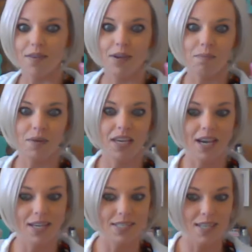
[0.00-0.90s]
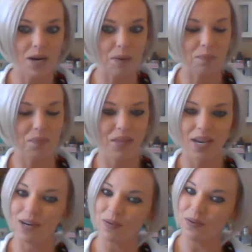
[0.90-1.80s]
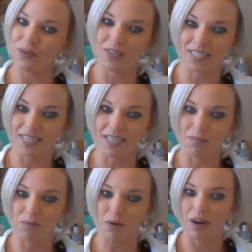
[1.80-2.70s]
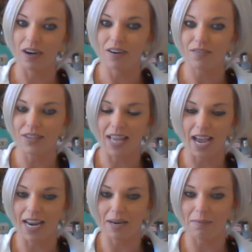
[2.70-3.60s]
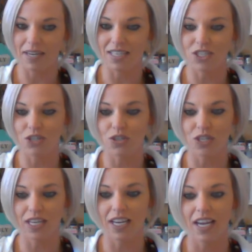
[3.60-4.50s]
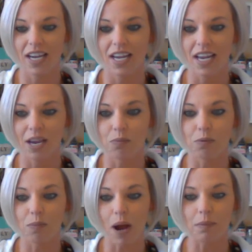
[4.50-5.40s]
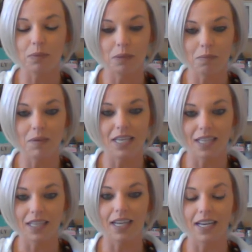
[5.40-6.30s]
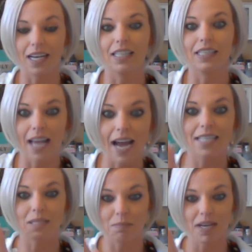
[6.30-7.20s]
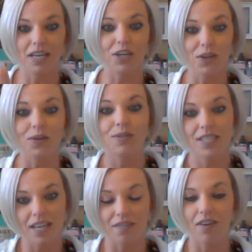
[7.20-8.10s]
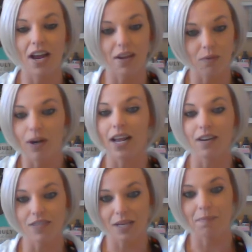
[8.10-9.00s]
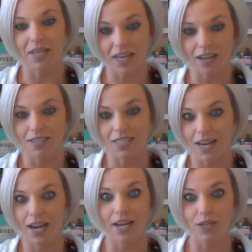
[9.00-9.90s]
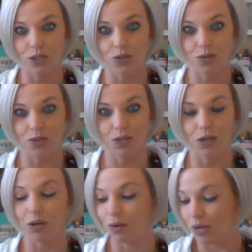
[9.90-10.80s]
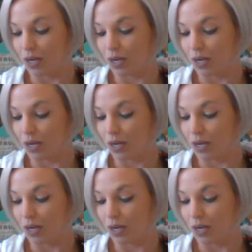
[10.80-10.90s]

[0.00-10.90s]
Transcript: of it because um, I don't use it anymore for that. And I mean, it's usually, it would probably be like a last minute use if I had run out of something else and I had to do, you know,